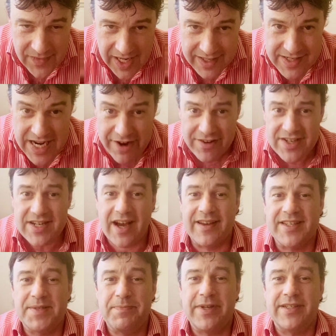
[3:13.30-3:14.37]

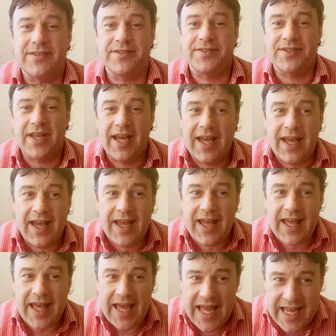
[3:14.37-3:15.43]
Derrida spends
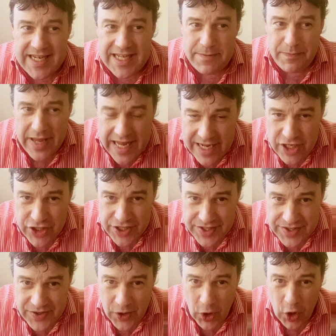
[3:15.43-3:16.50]
80
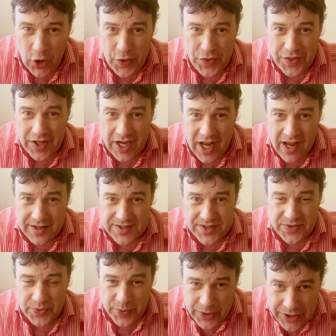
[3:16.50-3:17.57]
pages on the last
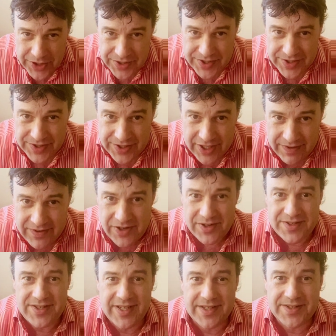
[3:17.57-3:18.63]
word of
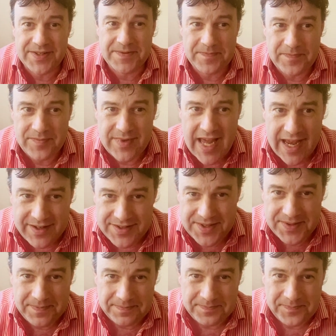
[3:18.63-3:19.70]
Ulysses.
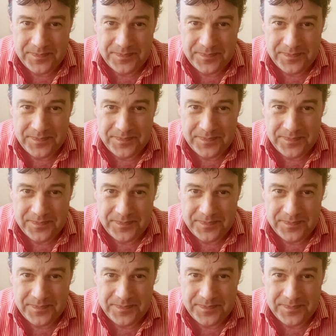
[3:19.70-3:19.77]
Yes.